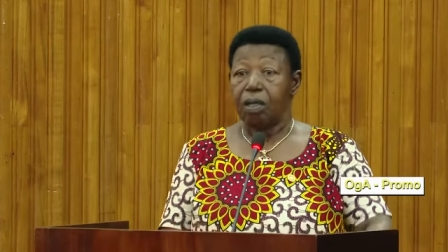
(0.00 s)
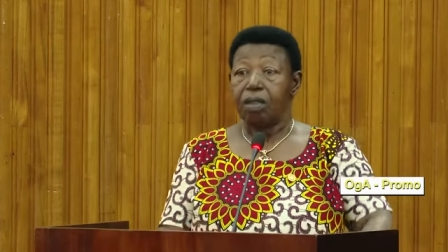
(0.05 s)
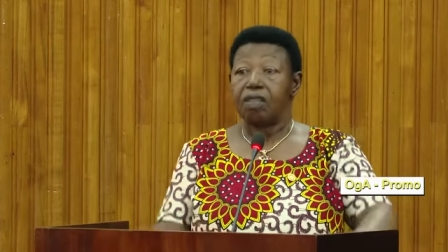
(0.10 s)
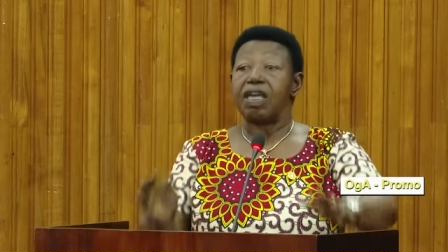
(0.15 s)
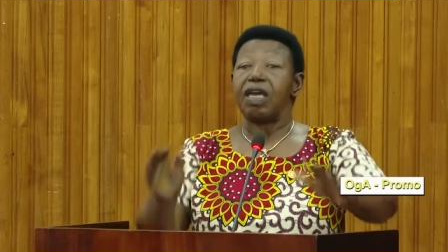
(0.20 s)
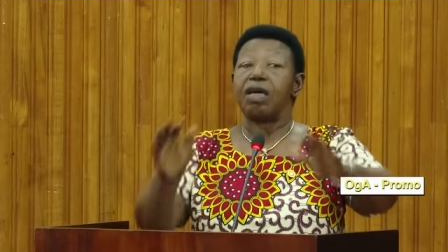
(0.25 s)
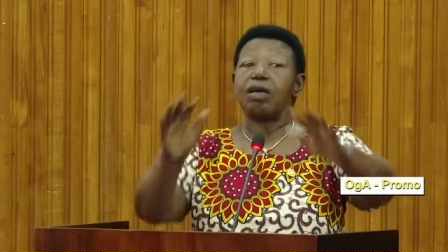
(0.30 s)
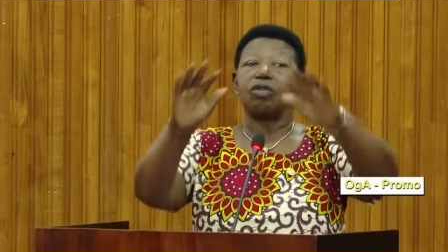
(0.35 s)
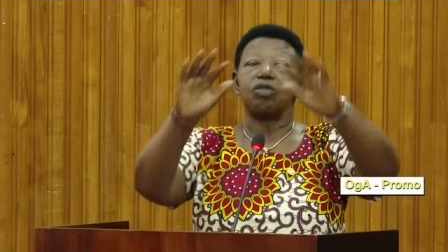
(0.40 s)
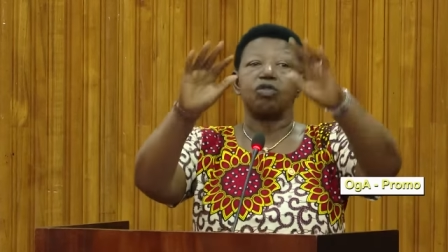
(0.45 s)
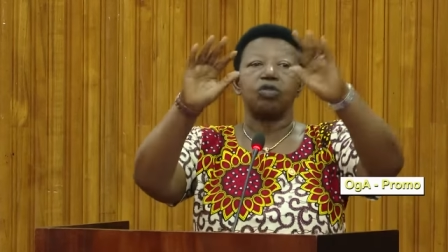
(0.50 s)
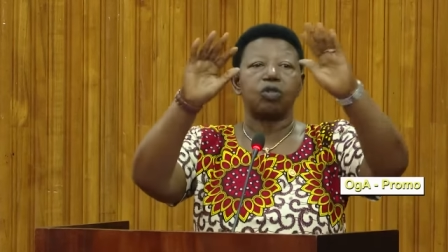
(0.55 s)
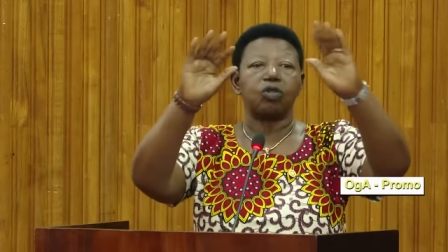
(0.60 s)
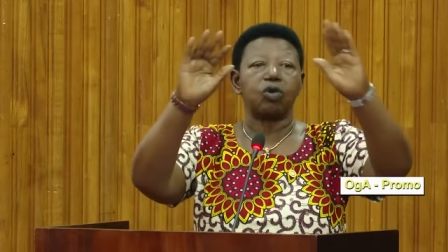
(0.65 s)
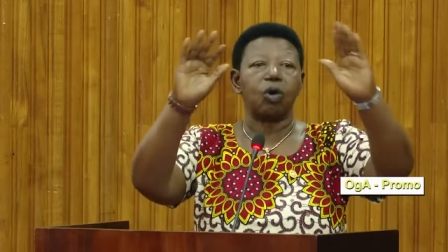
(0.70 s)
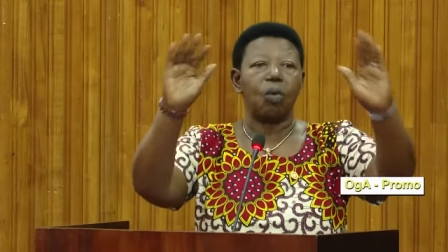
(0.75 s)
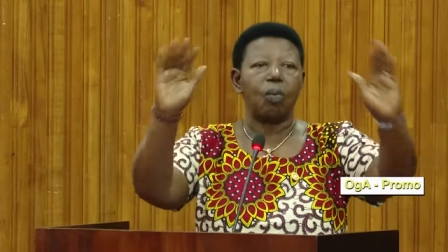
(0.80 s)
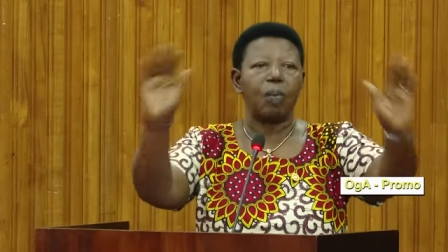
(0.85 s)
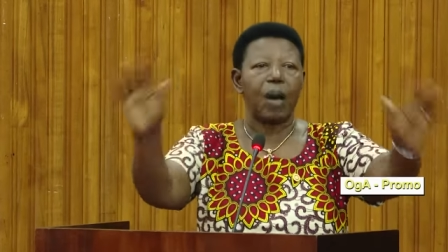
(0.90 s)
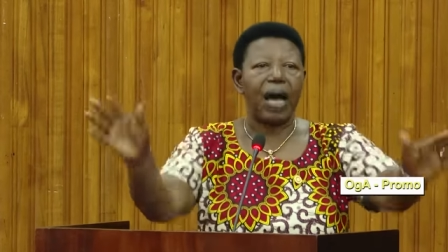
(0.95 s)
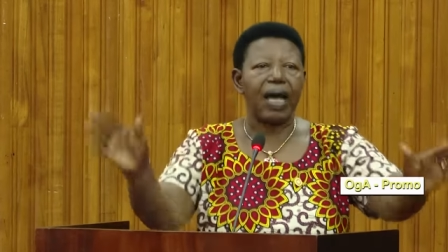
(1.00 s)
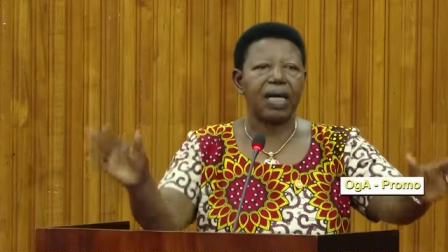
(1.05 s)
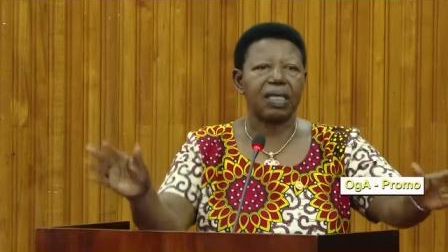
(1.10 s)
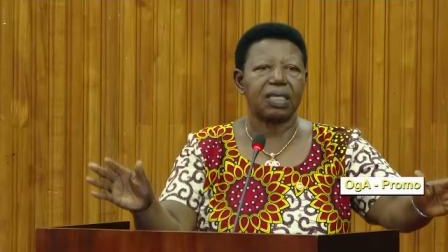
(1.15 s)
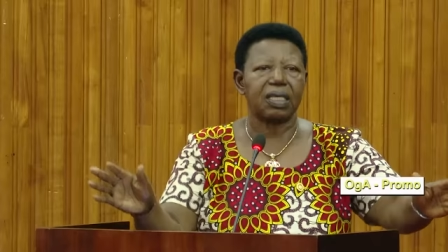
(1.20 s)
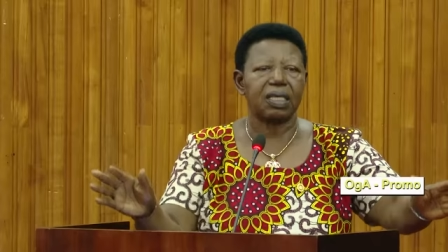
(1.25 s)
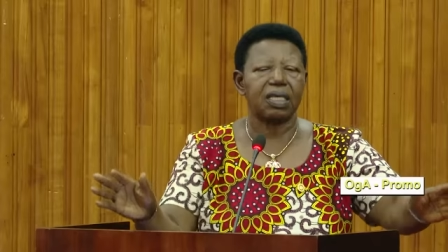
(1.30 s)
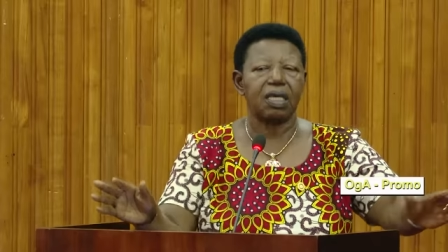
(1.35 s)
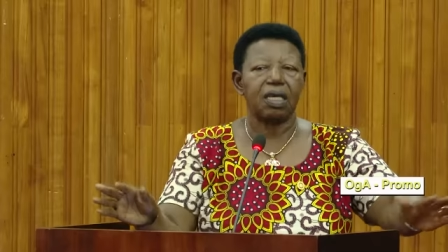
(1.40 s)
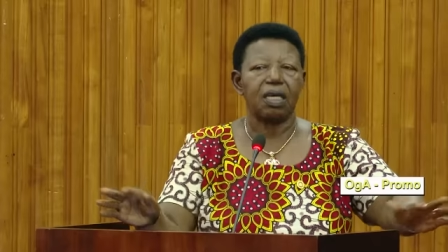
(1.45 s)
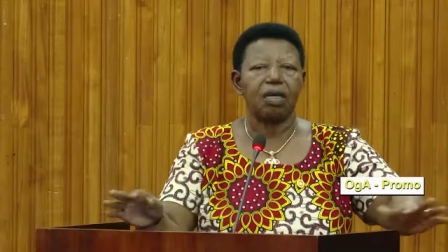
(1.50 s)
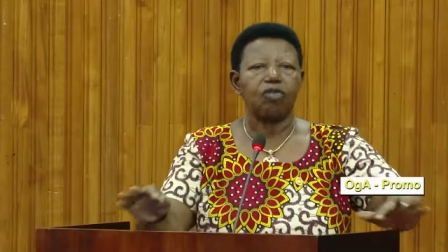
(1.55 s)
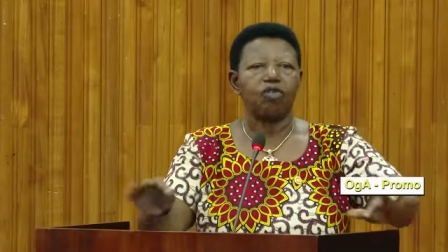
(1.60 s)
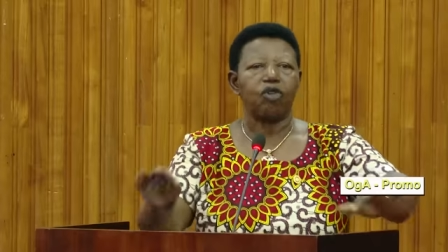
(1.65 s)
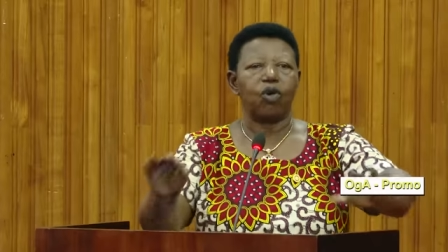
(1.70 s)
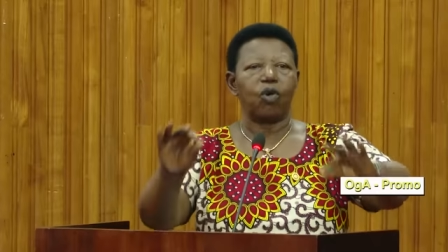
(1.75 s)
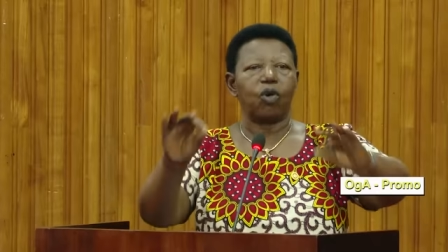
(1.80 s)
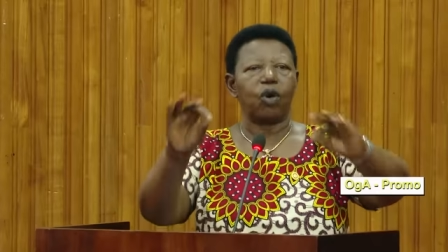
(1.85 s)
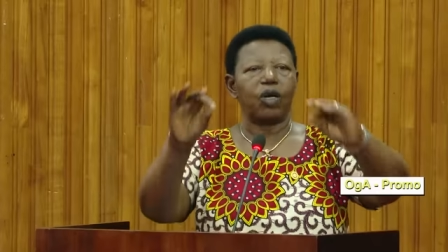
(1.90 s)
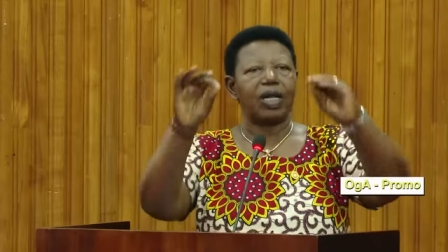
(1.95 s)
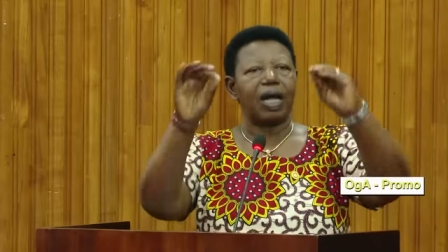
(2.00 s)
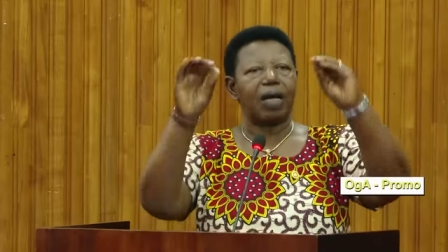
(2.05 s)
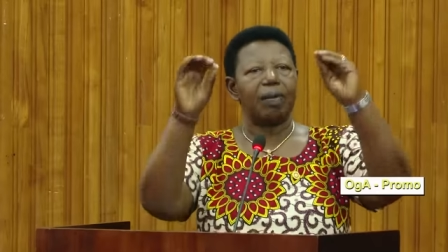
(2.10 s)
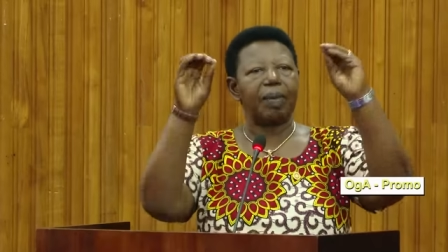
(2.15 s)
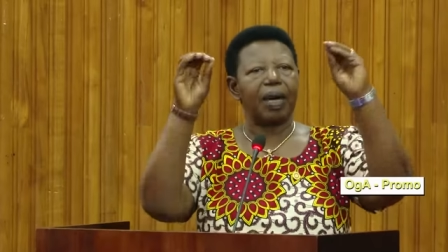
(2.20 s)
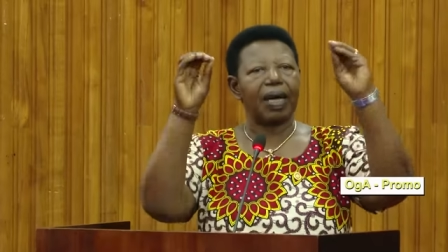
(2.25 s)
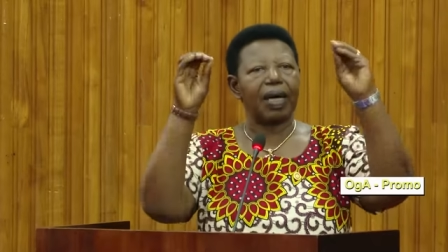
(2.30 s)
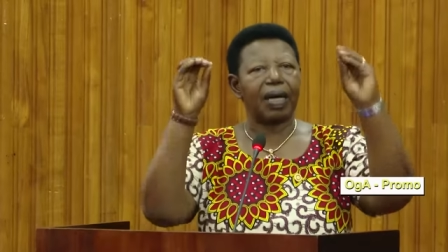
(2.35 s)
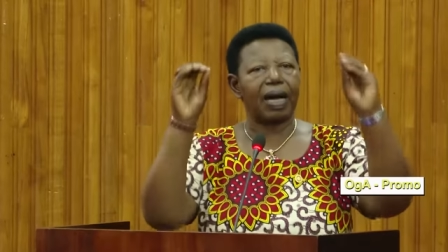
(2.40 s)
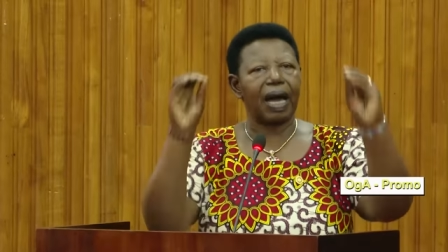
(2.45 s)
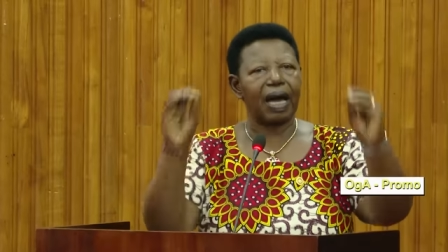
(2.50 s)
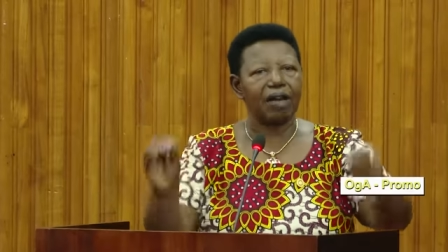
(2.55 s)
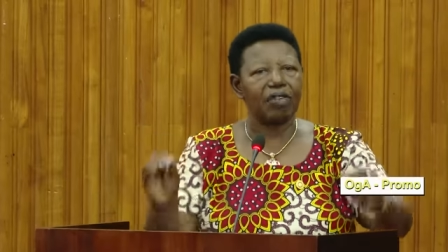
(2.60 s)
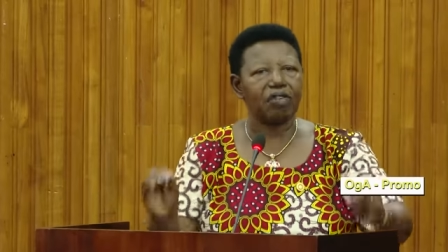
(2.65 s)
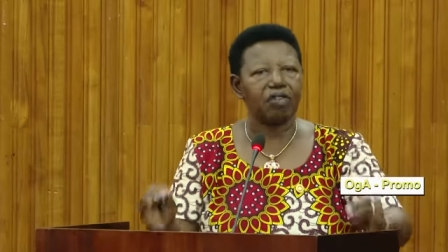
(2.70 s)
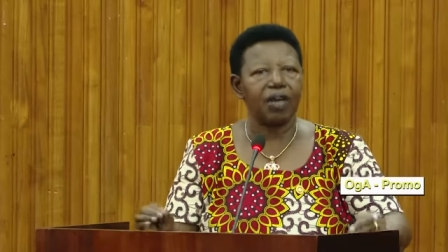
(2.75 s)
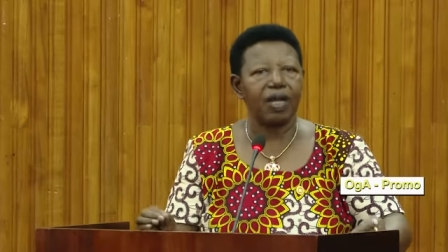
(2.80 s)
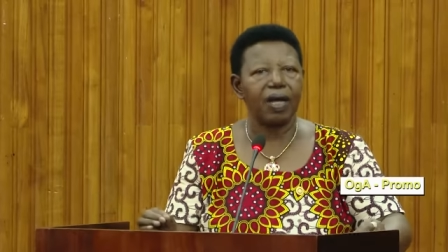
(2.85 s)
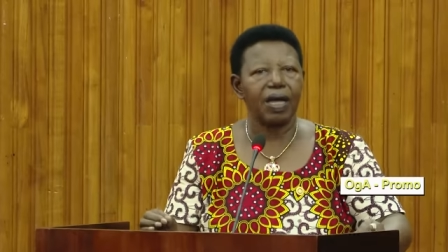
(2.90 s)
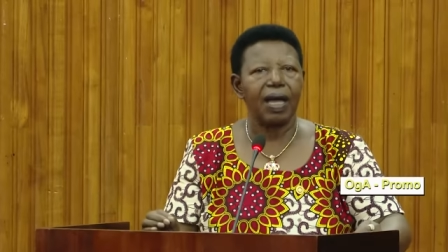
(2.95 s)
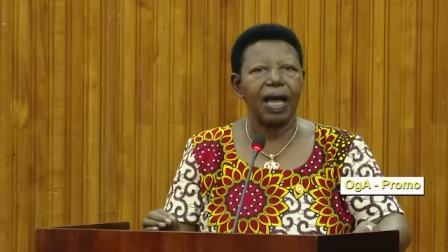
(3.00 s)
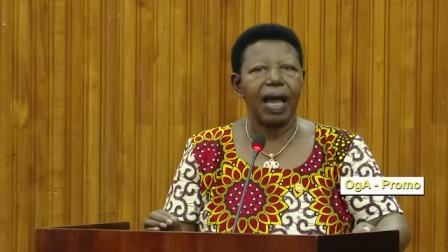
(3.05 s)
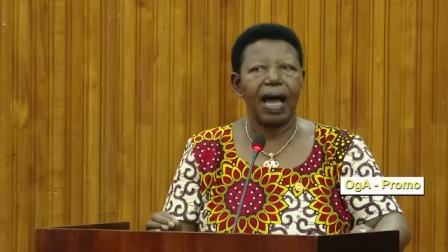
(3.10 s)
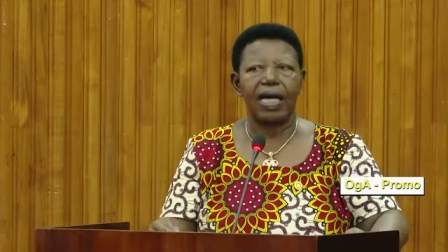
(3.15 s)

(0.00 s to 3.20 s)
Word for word: Thank you so much for God and my country.